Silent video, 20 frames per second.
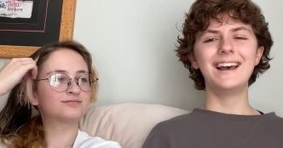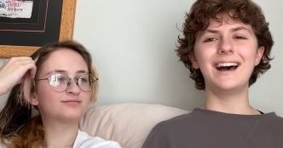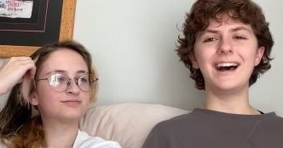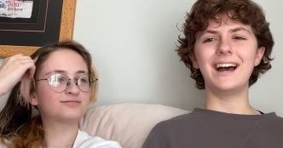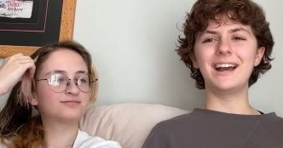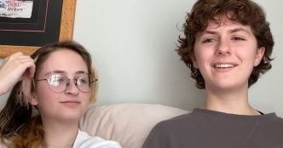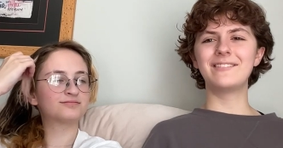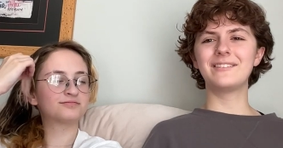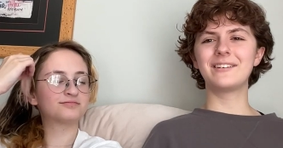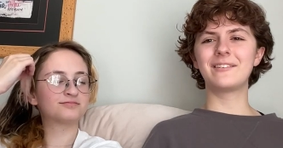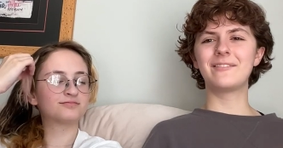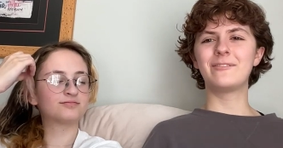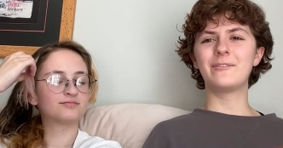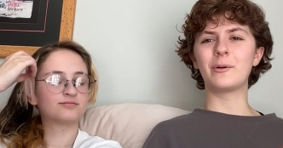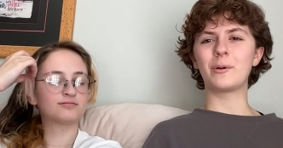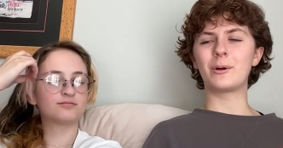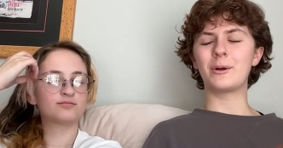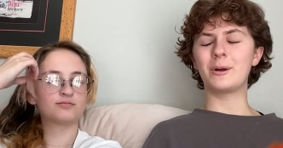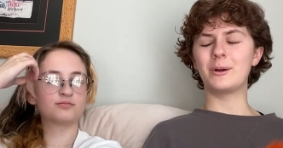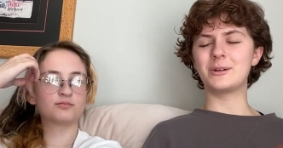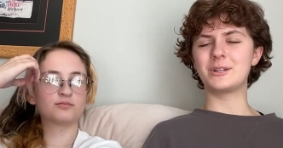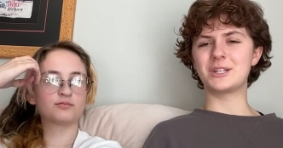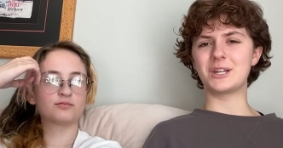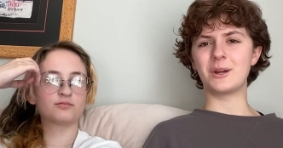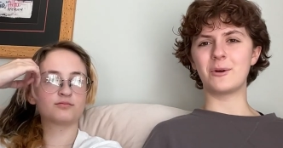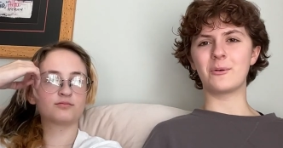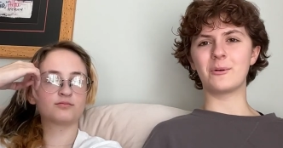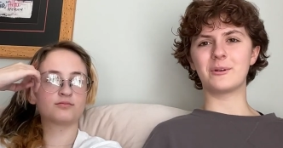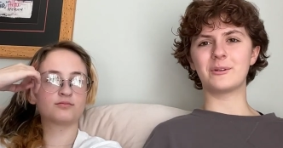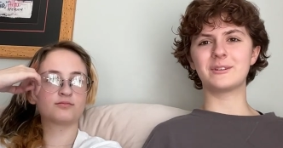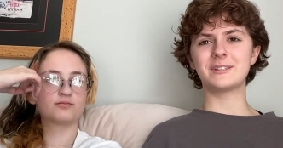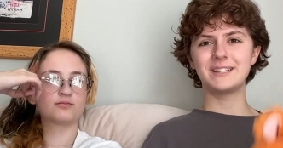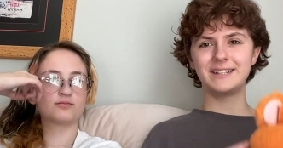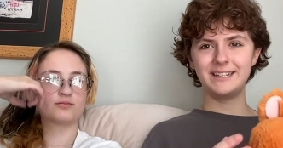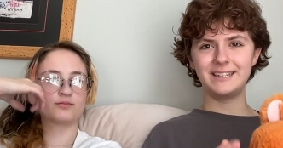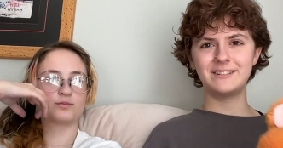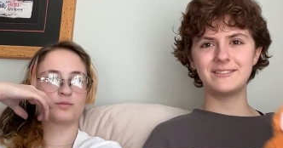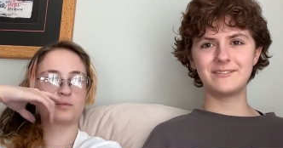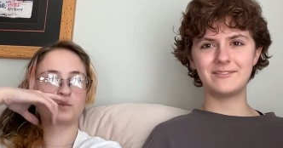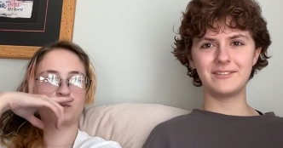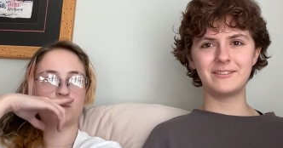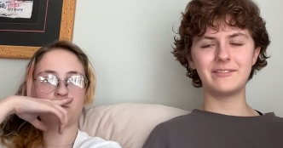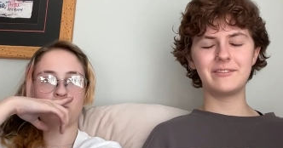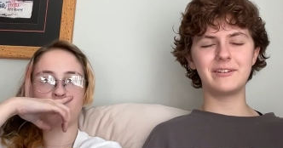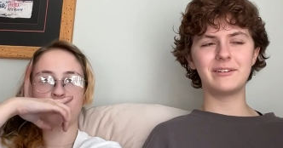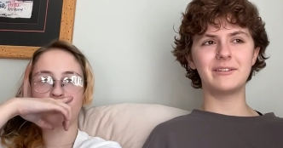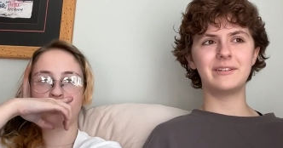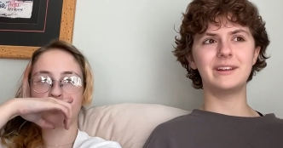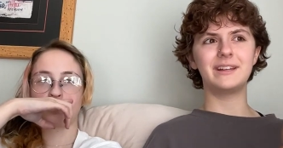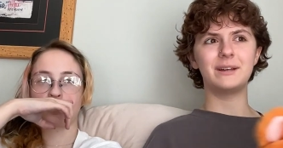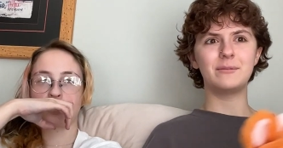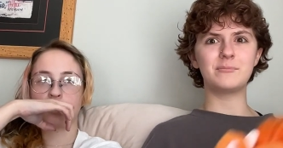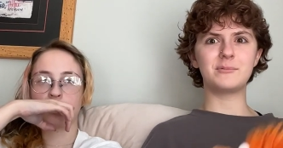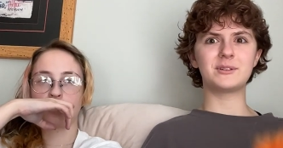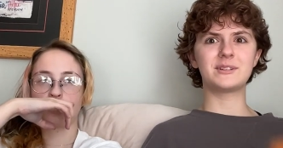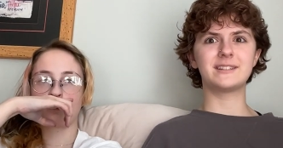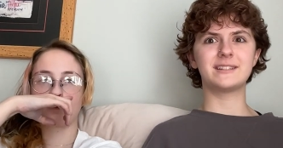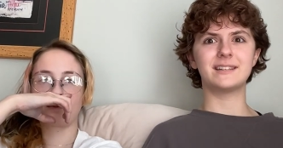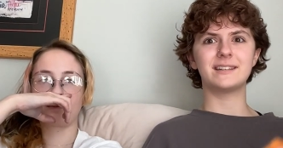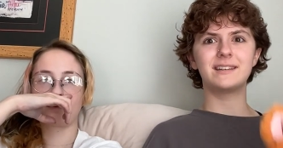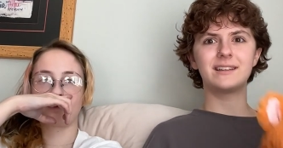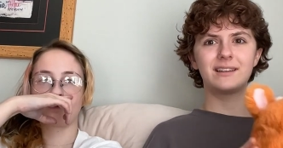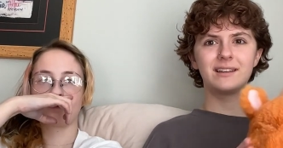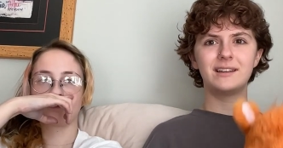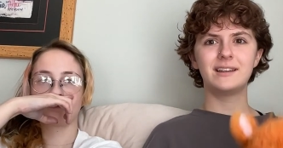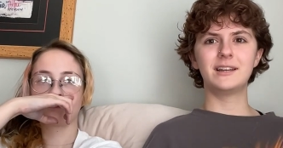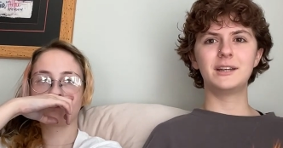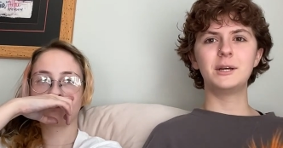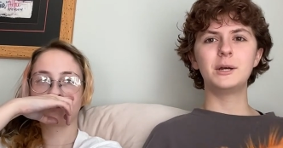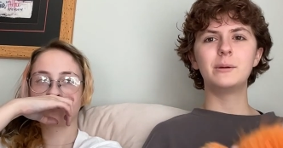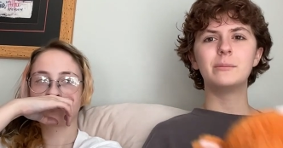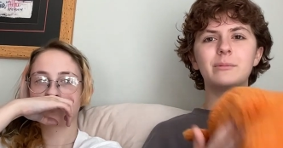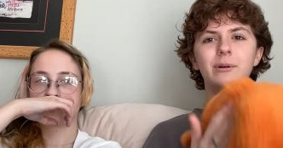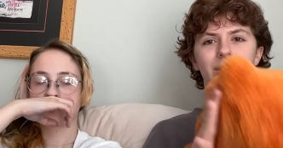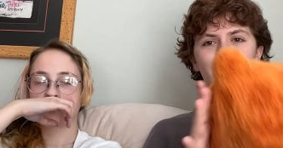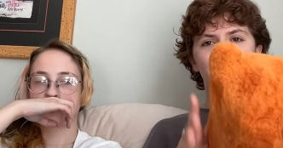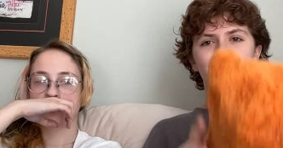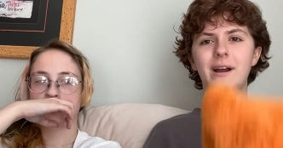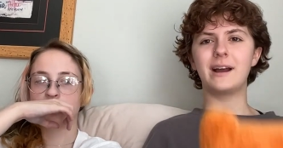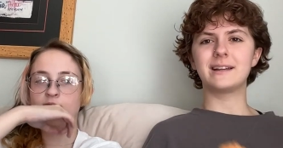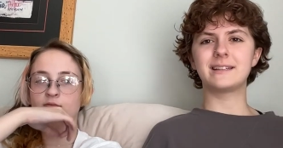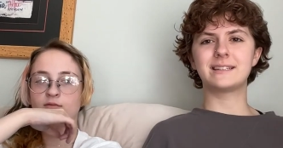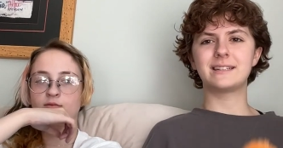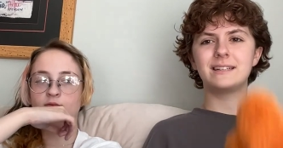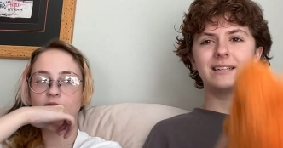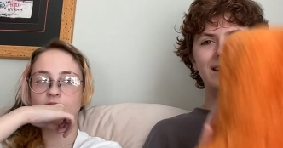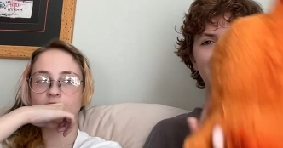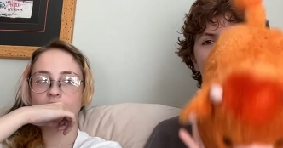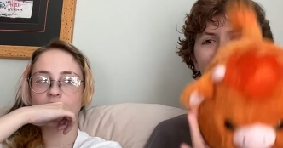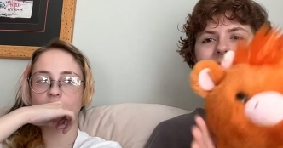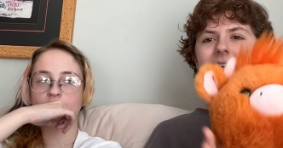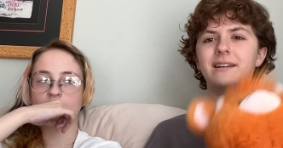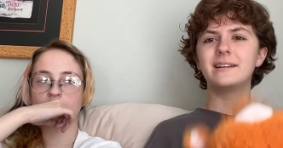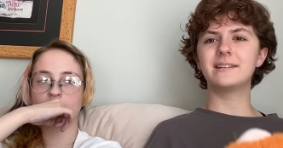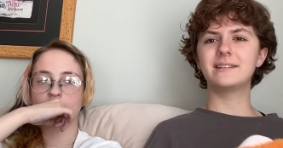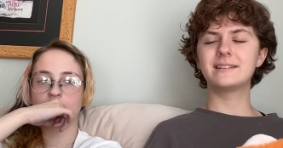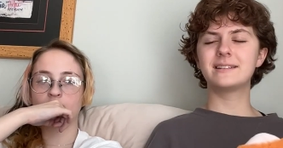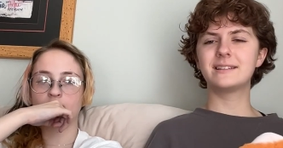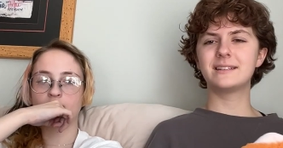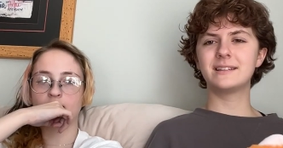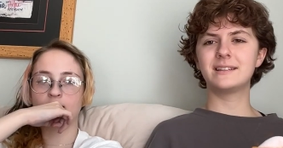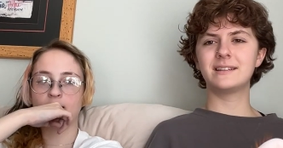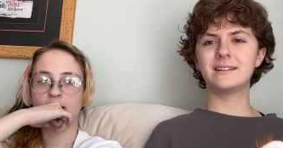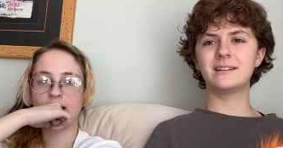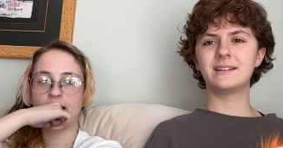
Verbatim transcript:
Speaker 1: I have like four crochet orders I need to fulfill, and I'm just like procrastinating because